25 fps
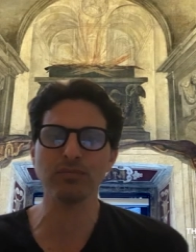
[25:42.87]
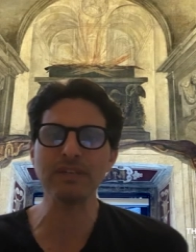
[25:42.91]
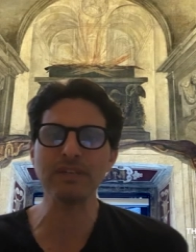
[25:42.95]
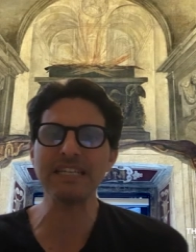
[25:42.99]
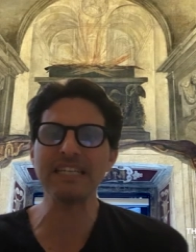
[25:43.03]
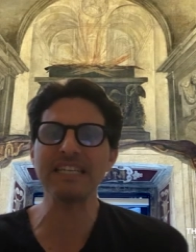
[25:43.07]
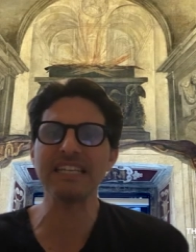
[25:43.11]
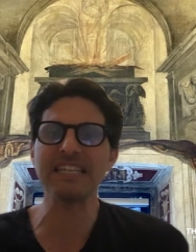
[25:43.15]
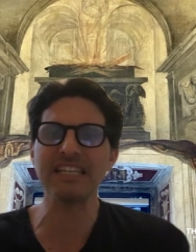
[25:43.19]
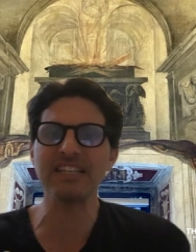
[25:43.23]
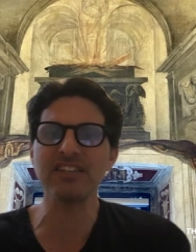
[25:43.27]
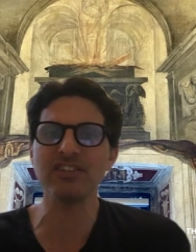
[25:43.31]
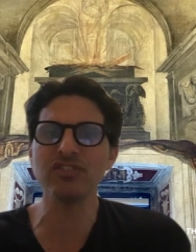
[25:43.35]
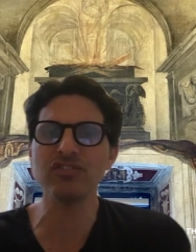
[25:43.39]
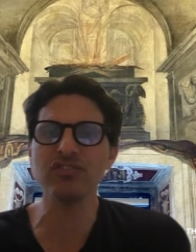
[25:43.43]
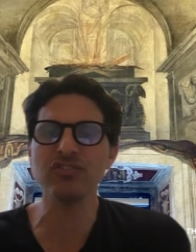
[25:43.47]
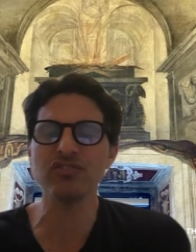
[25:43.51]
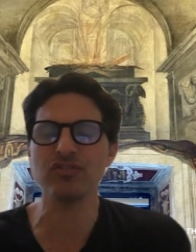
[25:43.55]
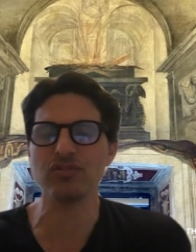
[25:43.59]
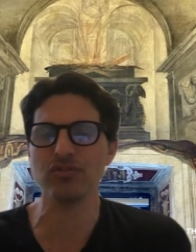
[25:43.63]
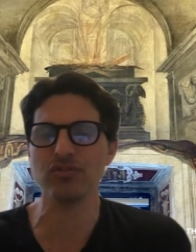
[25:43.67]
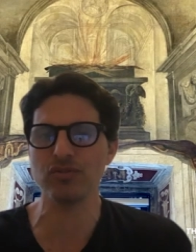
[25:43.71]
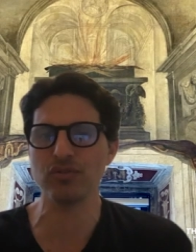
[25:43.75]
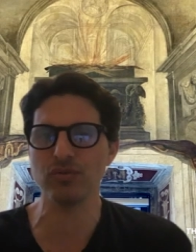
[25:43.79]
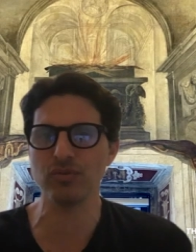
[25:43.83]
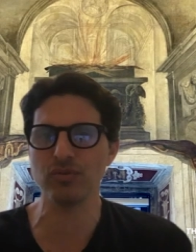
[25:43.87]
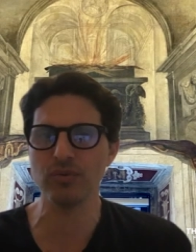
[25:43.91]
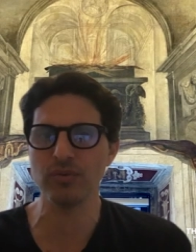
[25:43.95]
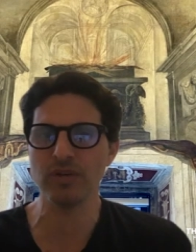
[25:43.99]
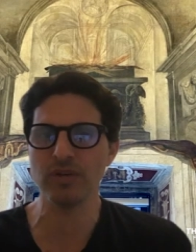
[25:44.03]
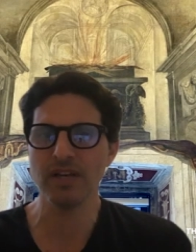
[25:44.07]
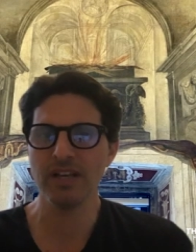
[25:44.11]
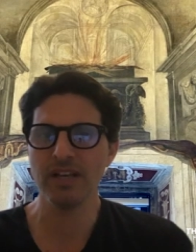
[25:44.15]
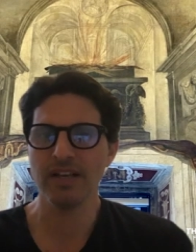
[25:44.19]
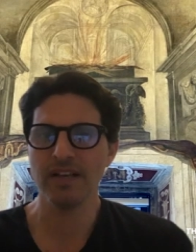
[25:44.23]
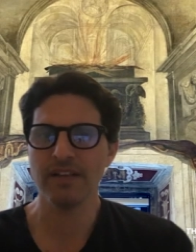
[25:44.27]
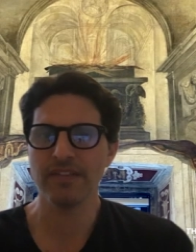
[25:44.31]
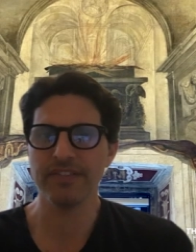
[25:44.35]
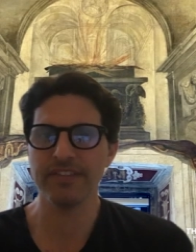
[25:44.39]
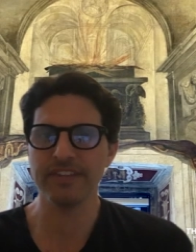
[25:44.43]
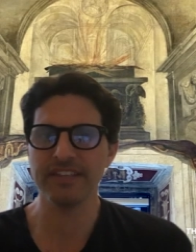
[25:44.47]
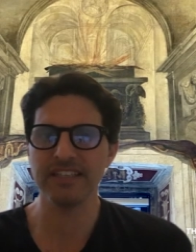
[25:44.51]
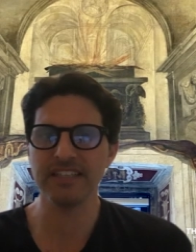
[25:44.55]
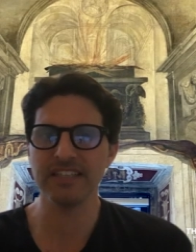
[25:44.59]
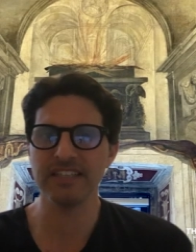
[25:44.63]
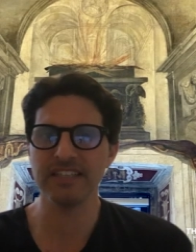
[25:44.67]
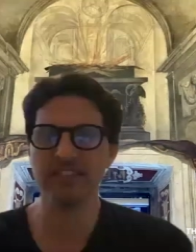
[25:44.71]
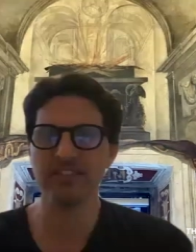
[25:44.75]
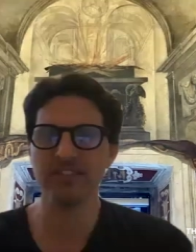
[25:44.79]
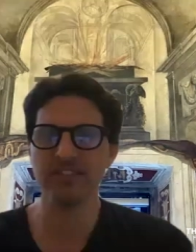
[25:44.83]
read into
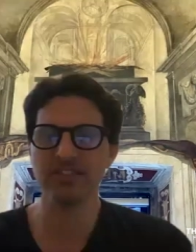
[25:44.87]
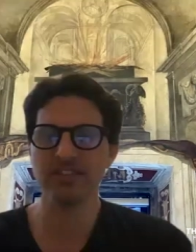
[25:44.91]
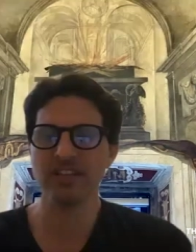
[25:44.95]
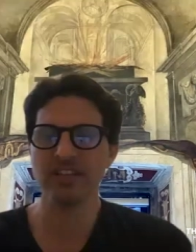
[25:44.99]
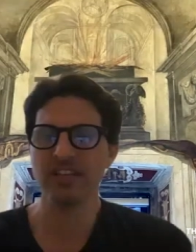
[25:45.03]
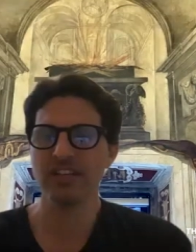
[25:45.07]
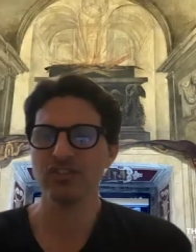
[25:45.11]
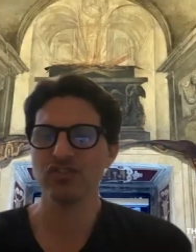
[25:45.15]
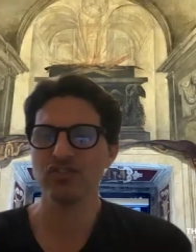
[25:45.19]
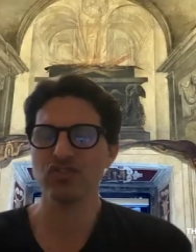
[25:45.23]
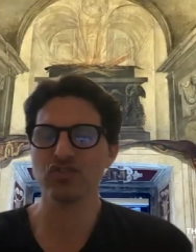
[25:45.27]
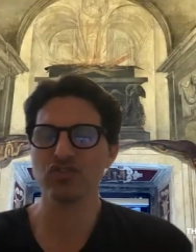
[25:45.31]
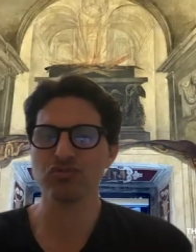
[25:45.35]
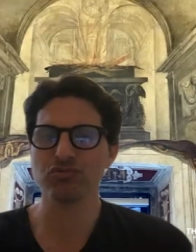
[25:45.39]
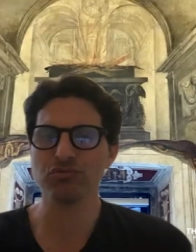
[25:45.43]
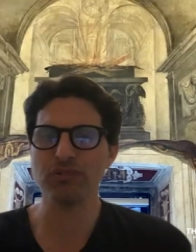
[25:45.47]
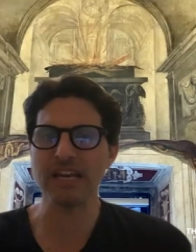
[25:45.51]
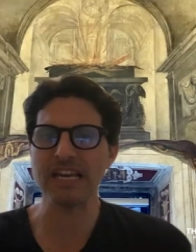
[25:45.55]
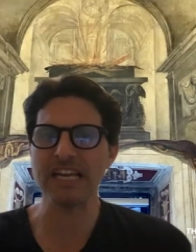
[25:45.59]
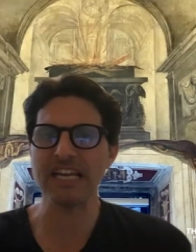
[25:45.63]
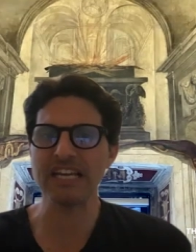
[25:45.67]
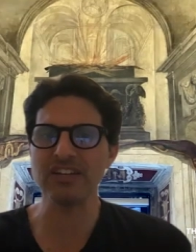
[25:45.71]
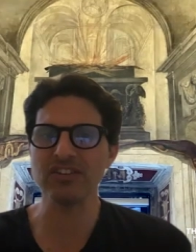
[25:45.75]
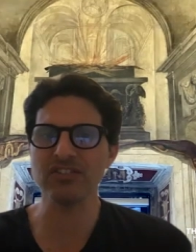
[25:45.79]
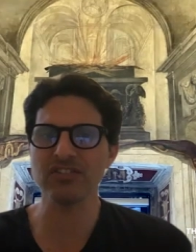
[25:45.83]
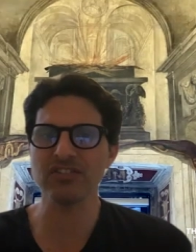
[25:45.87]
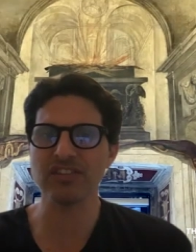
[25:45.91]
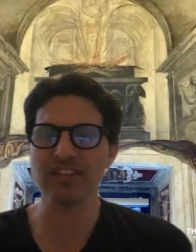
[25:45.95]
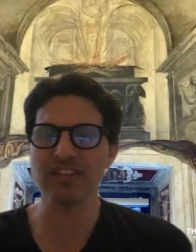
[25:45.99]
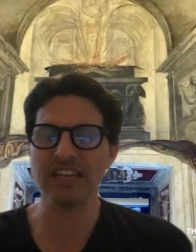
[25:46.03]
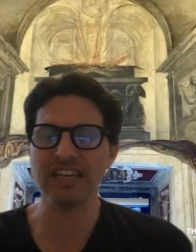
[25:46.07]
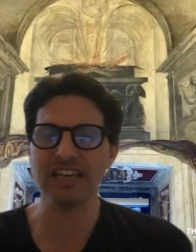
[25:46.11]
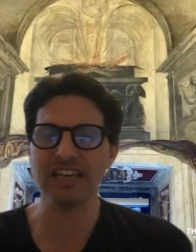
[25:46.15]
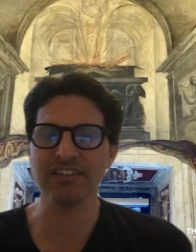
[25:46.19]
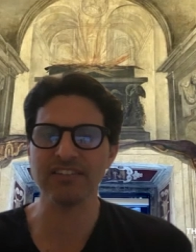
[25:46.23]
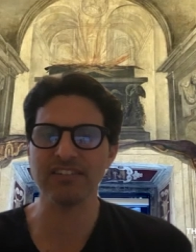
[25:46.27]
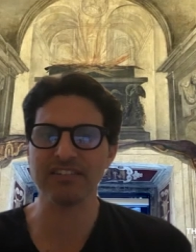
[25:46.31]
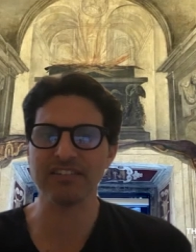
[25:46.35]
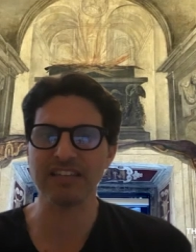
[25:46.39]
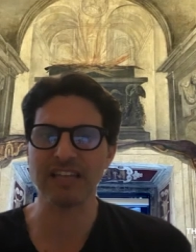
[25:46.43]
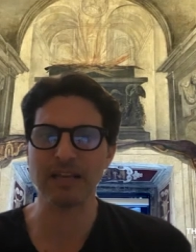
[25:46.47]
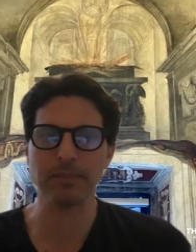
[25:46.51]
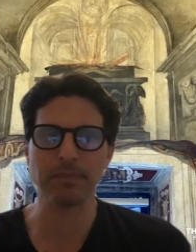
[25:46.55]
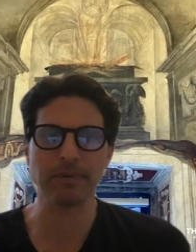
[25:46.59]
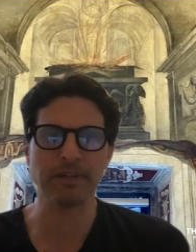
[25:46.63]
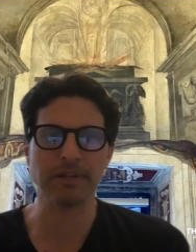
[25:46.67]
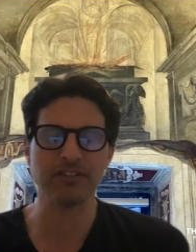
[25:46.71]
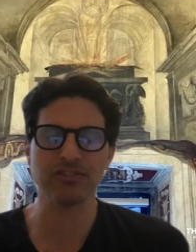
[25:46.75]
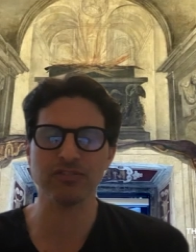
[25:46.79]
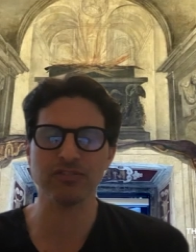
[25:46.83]
these strange things that
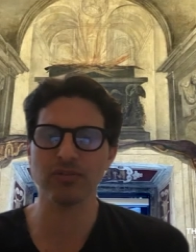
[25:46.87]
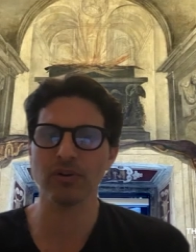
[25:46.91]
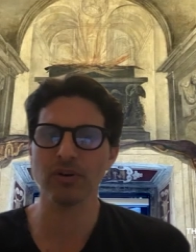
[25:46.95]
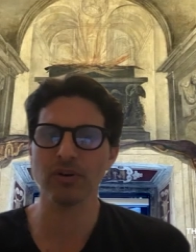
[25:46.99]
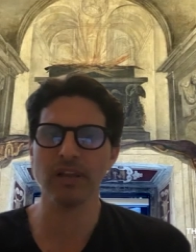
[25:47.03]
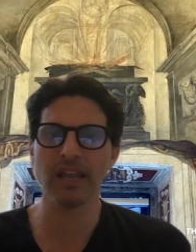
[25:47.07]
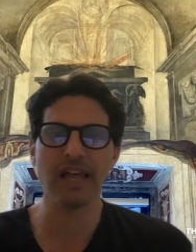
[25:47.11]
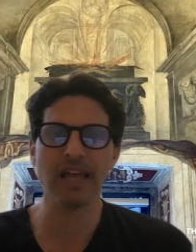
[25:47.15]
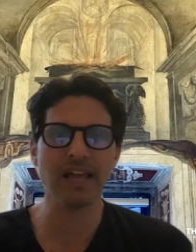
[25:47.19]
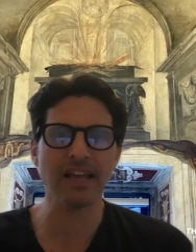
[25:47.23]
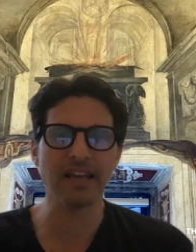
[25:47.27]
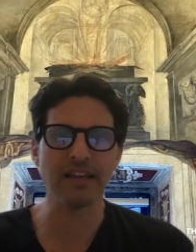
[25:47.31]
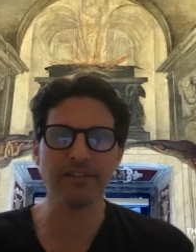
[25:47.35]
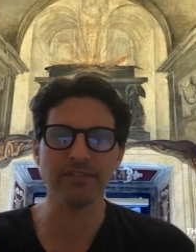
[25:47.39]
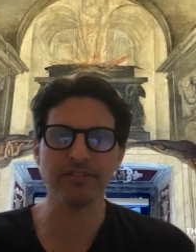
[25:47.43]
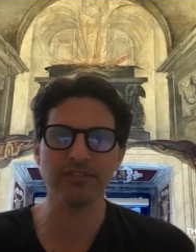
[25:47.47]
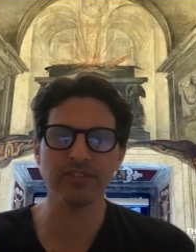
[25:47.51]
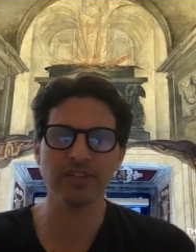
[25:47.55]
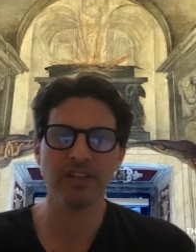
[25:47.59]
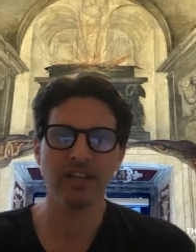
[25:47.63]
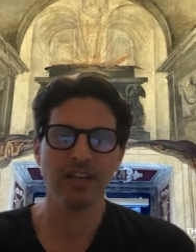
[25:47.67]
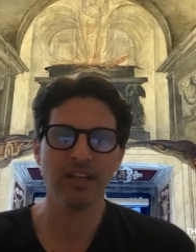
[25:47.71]
take place in our lives.